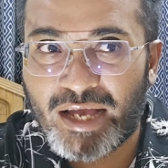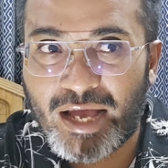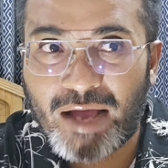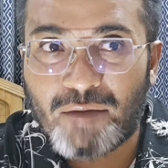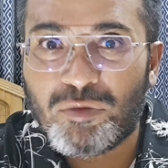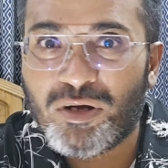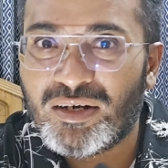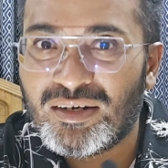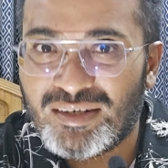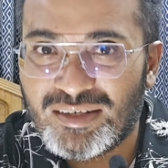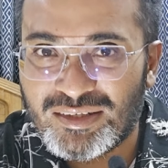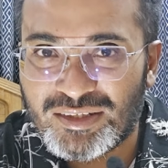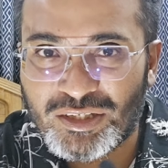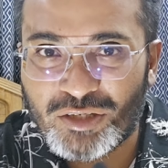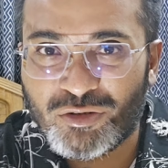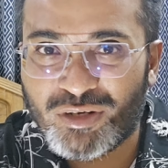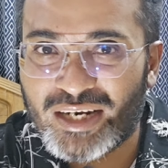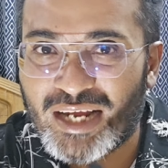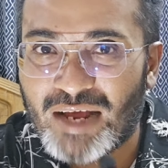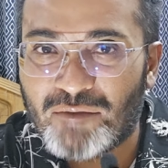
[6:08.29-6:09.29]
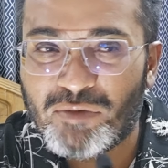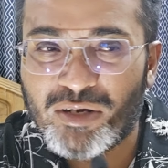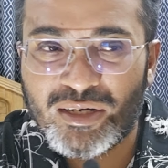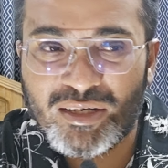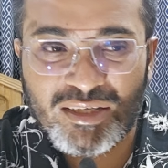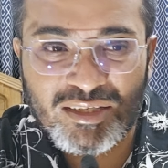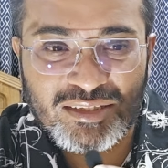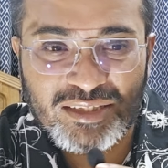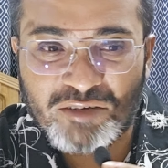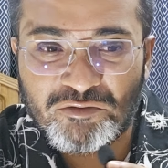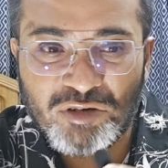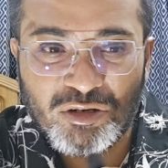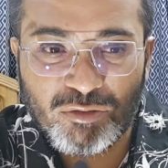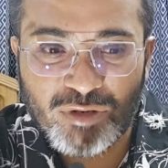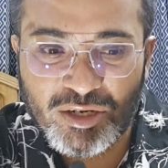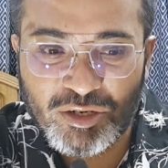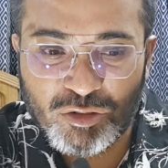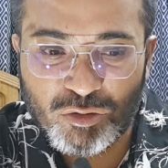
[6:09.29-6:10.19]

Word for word: abundance, you know, in abundance everywhere.